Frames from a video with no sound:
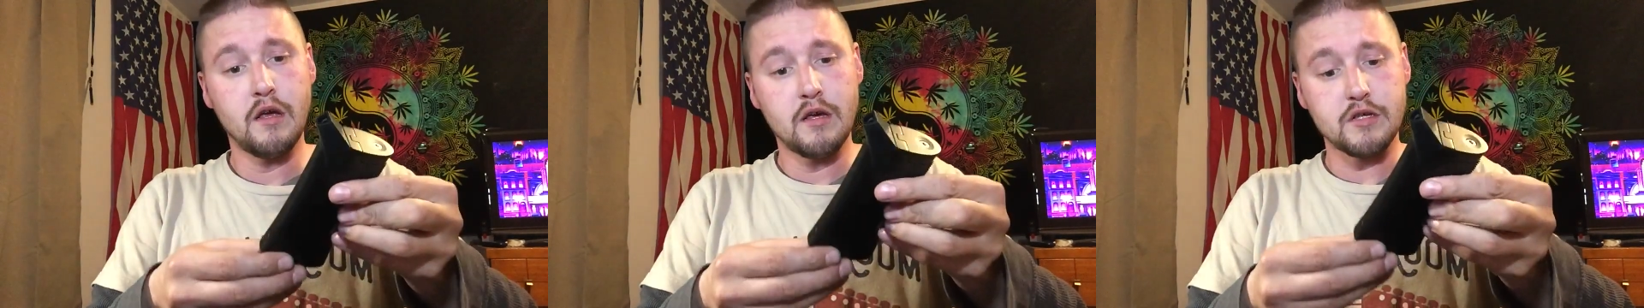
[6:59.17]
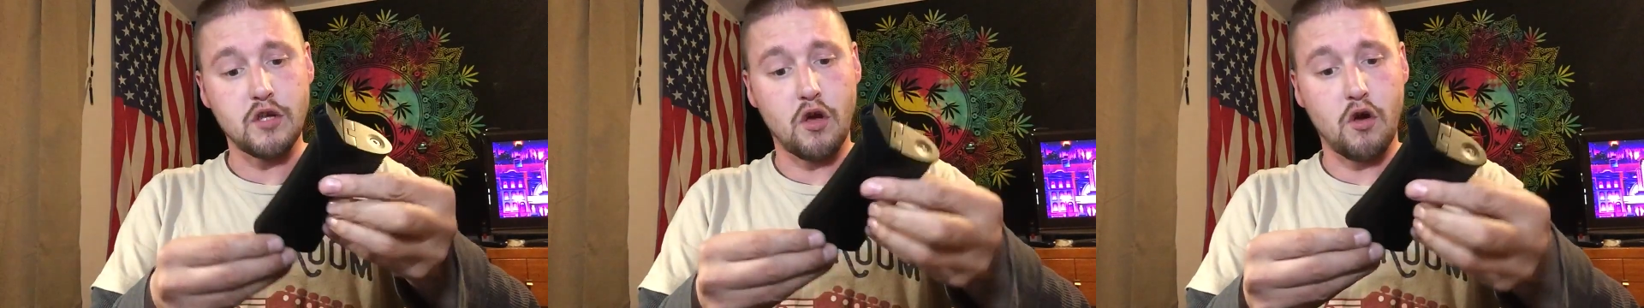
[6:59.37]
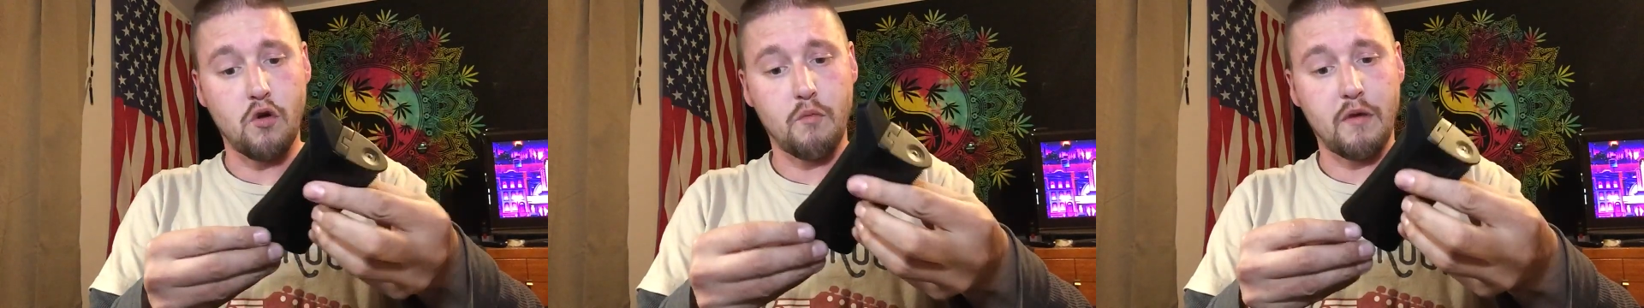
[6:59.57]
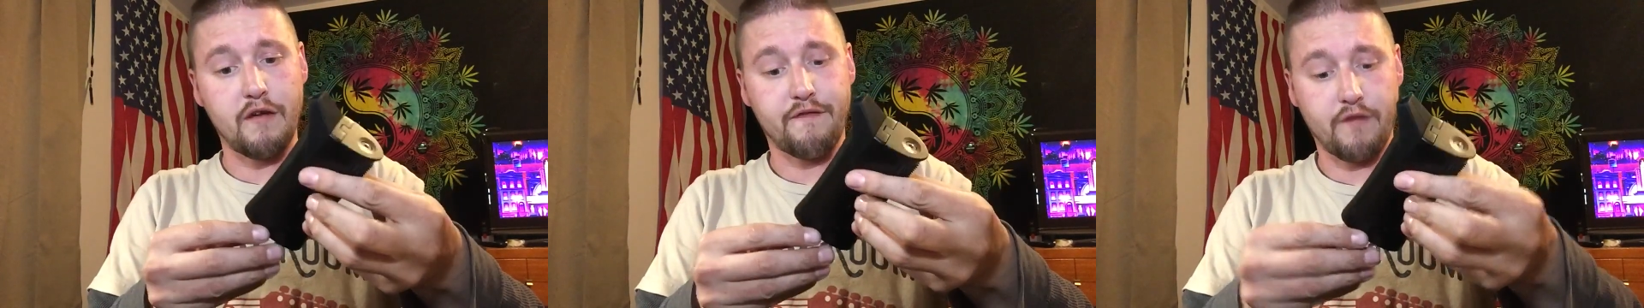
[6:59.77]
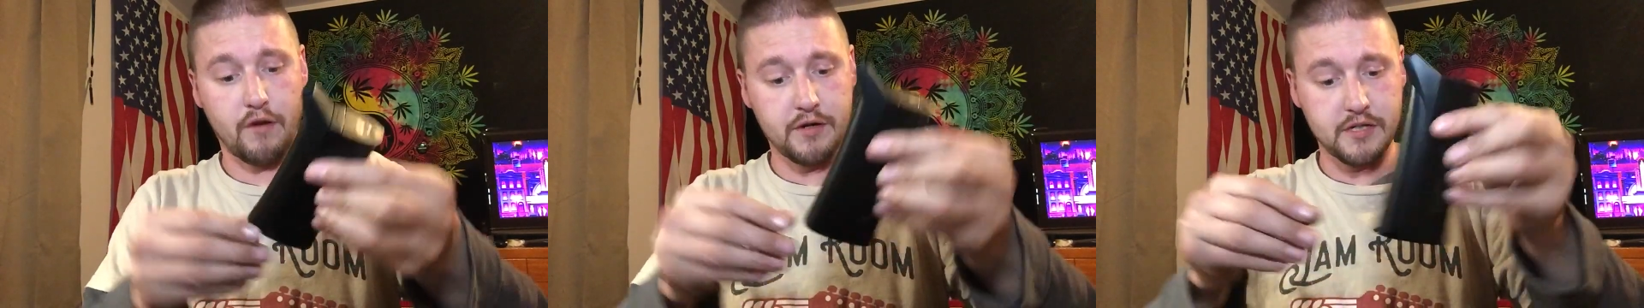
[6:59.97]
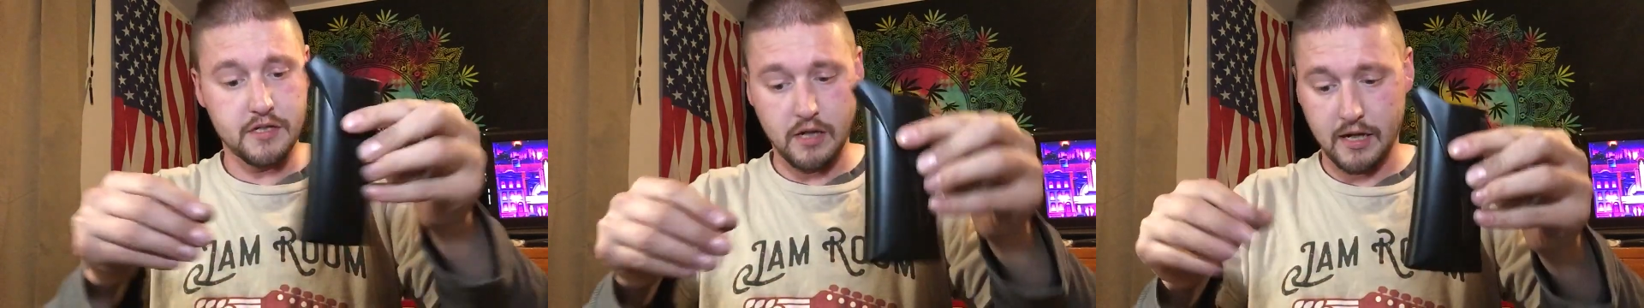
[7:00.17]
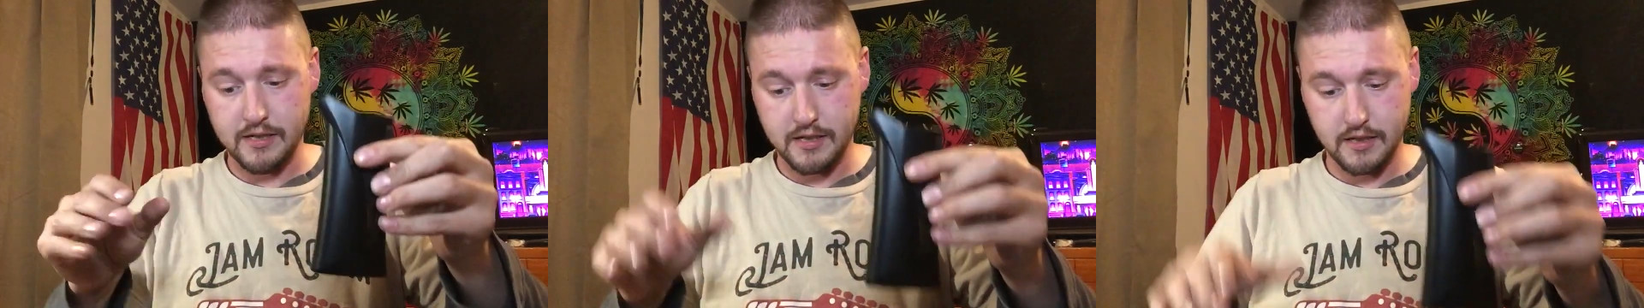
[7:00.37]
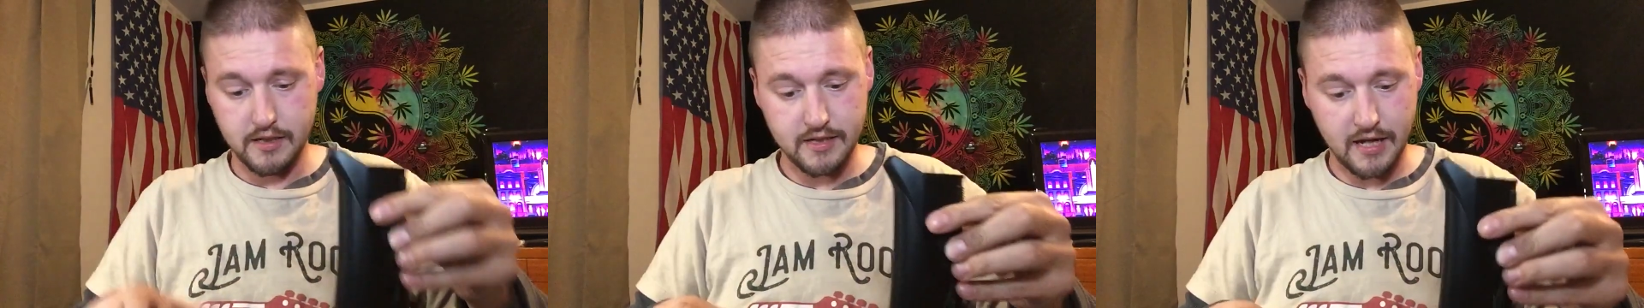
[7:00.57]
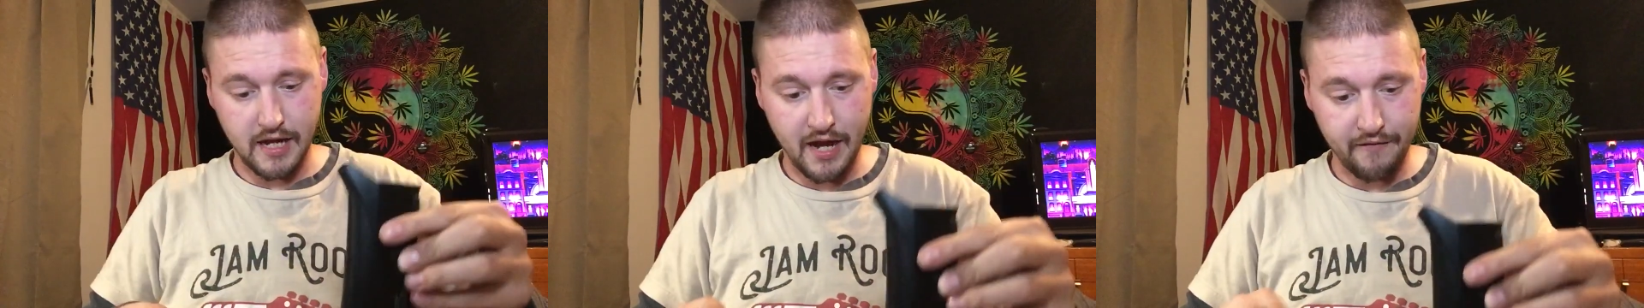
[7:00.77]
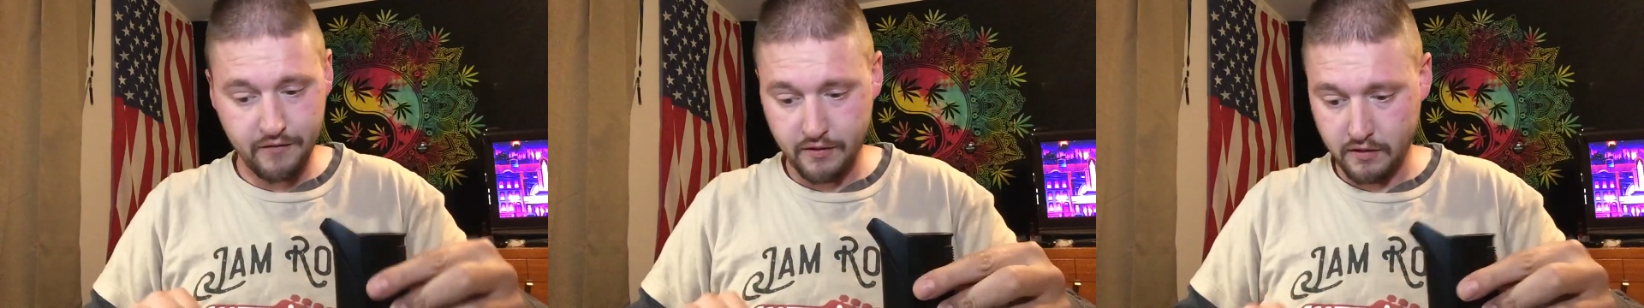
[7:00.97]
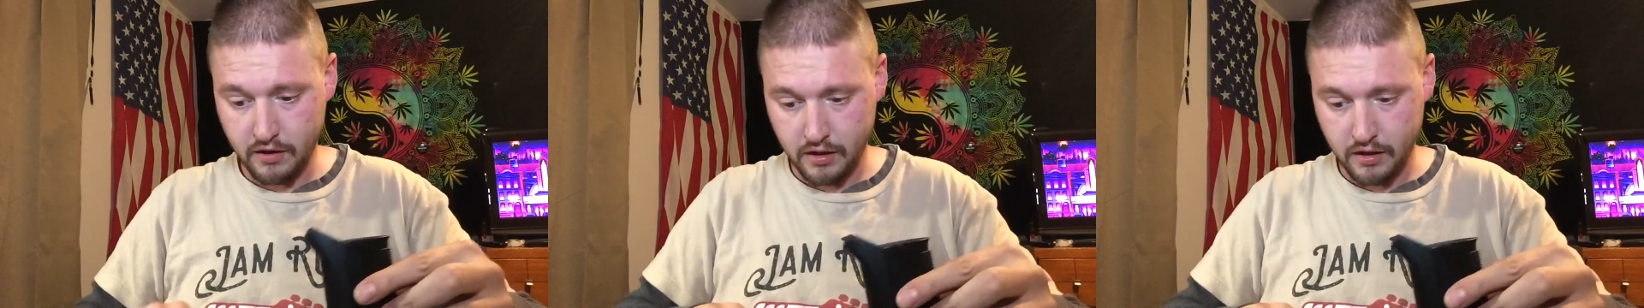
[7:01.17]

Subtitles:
So my first thoughts on this, I haven't.